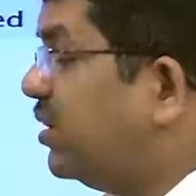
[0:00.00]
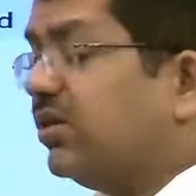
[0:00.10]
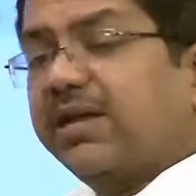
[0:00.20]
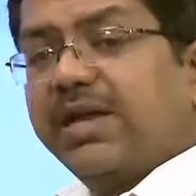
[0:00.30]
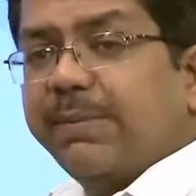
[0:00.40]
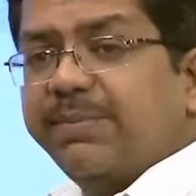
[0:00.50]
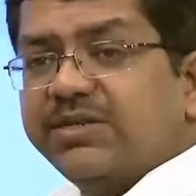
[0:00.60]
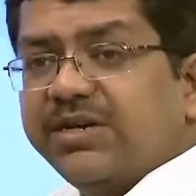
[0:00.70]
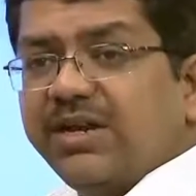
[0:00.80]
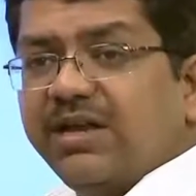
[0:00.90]
the
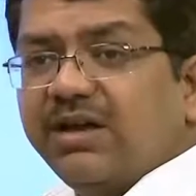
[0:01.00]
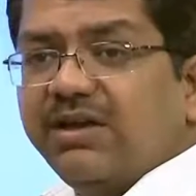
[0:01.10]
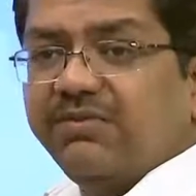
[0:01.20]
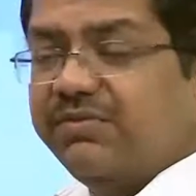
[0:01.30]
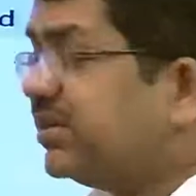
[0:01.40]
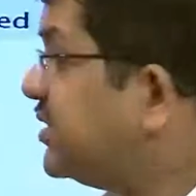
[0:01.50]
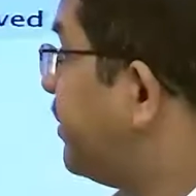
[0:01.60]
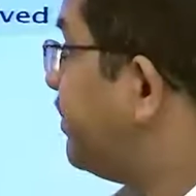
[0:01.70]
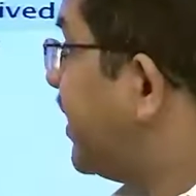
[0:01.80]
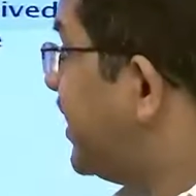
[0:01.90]
capacity, if the
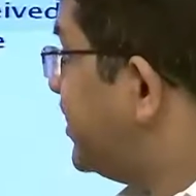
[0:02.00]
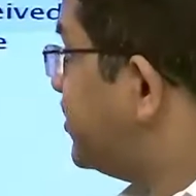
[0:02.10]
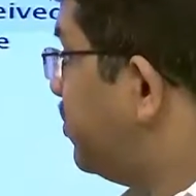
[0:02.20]
supply is